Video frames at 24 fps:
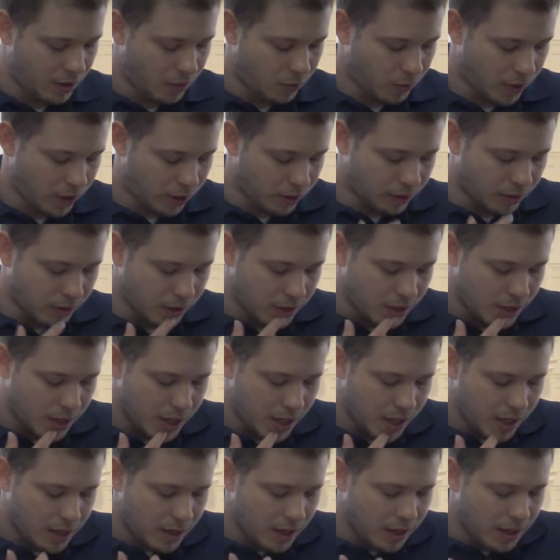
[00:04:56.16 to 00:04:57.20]
Well,
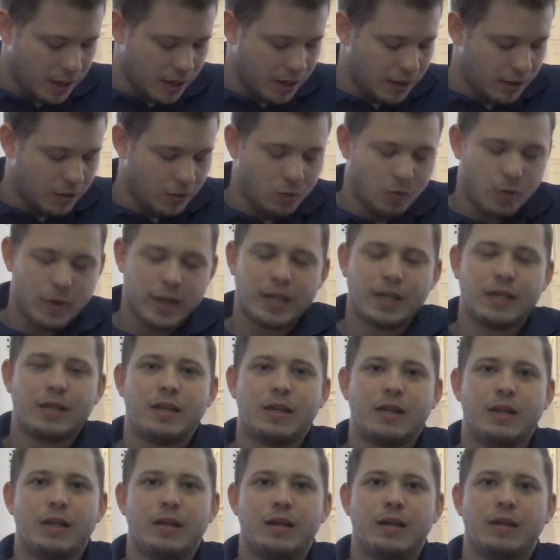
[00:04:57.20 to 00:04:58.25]
we
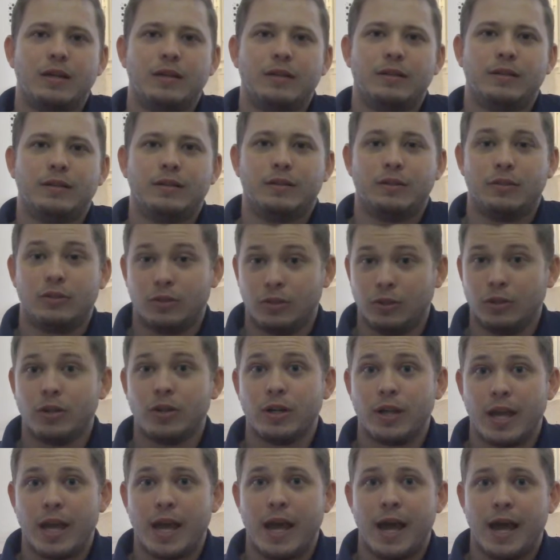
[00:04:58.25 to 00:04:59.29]
can
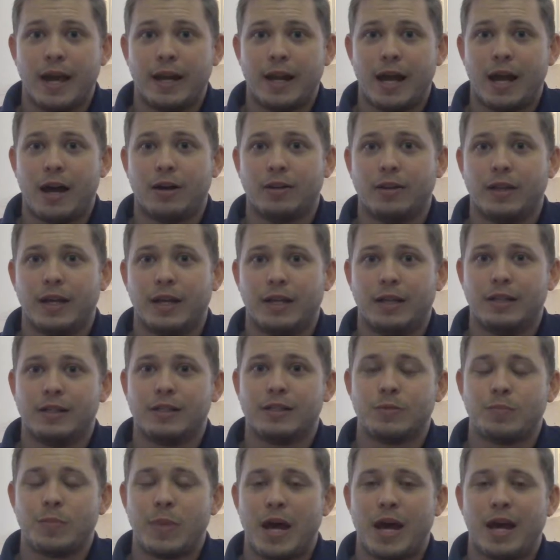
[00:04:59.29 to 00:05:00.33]
look at how that
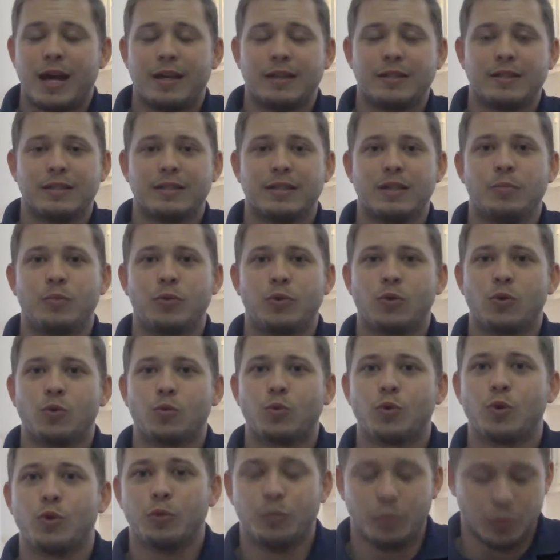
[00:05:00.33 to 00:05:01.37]
is by a simple
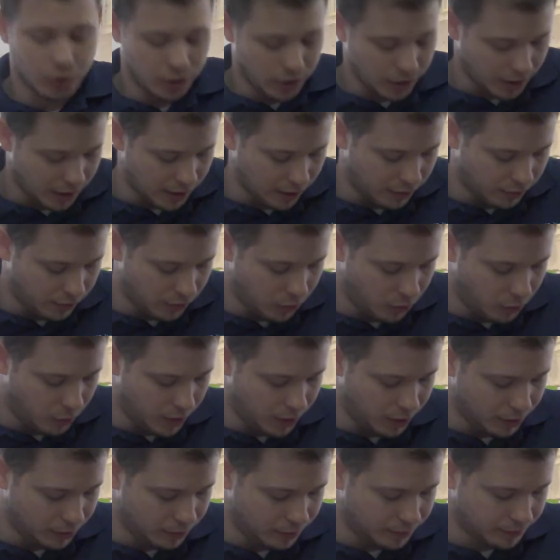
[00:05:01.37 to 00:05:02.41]
rubric, if you
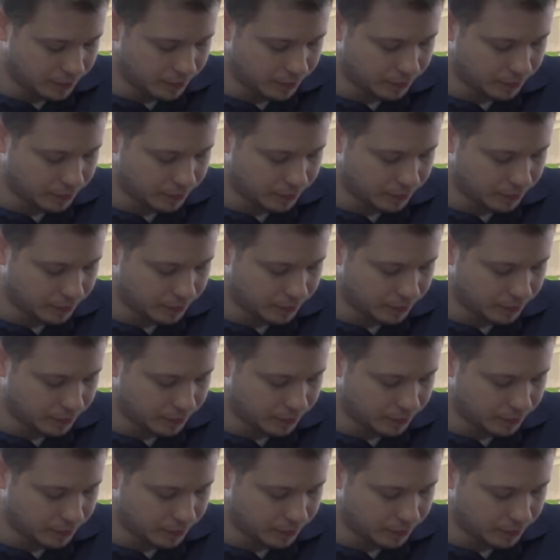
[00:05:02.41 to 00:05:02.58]
will.